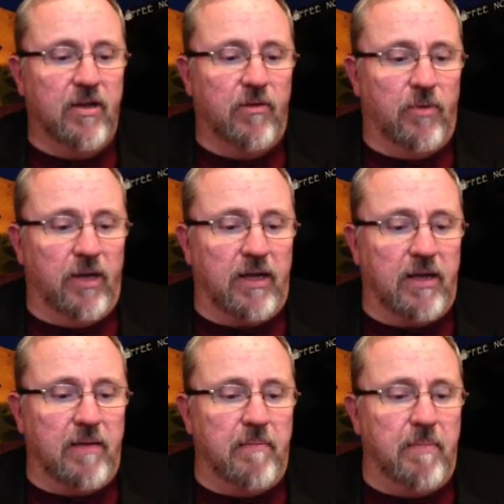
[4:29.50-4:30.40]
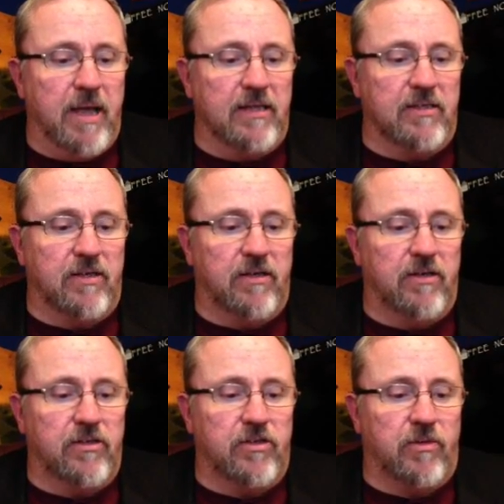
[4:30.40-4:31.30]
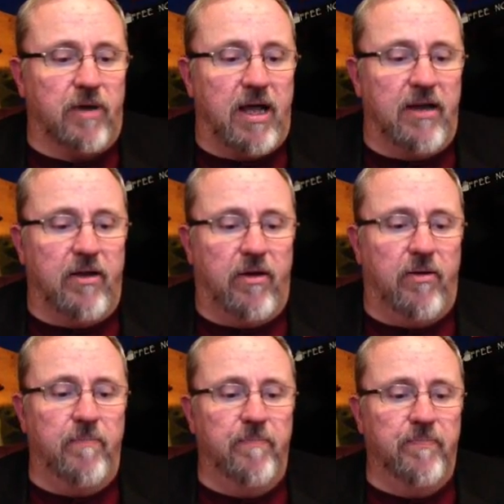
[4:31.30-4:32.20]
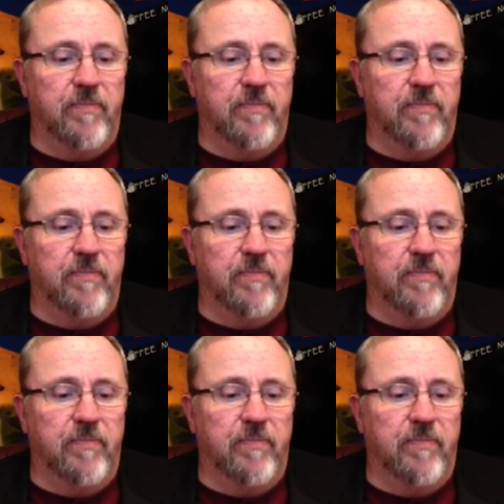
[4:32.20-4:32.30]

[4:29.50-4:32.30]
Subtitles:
Rick Mazzaturano